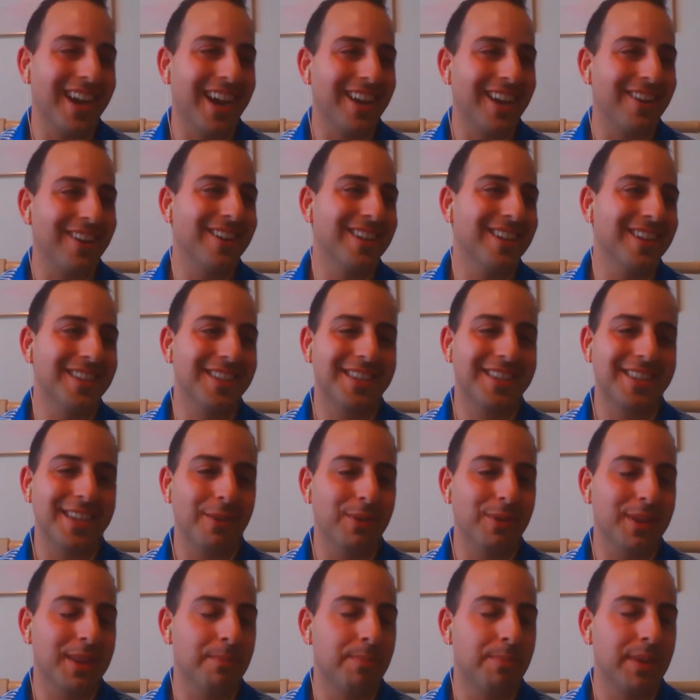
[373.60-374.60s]
so I don't
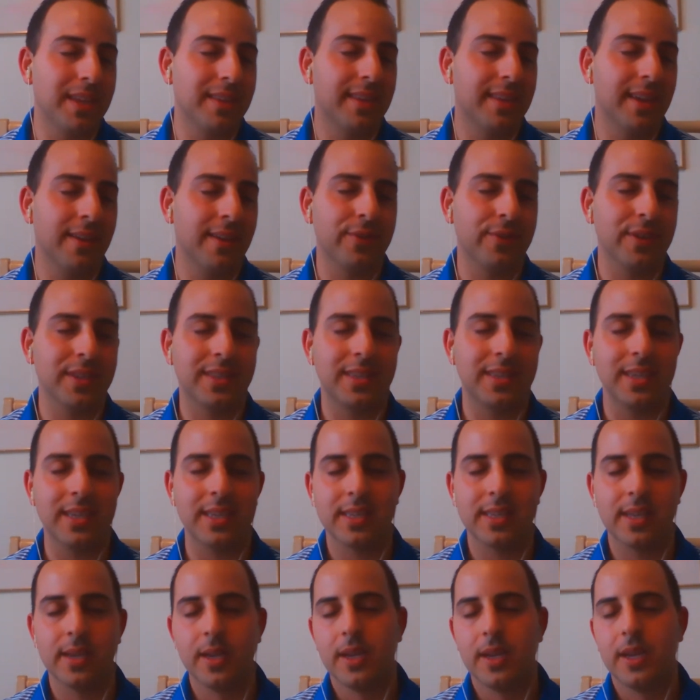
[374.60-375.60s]
understand what the big difference
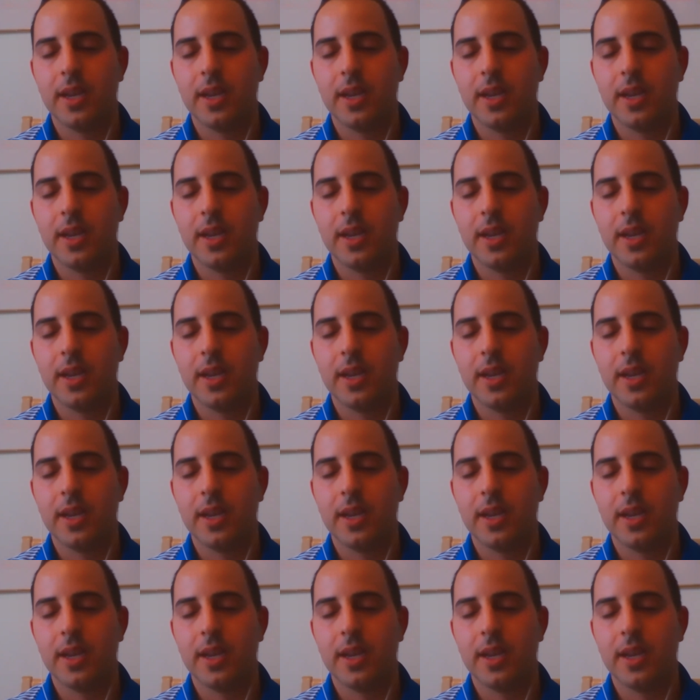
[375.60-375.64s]
is.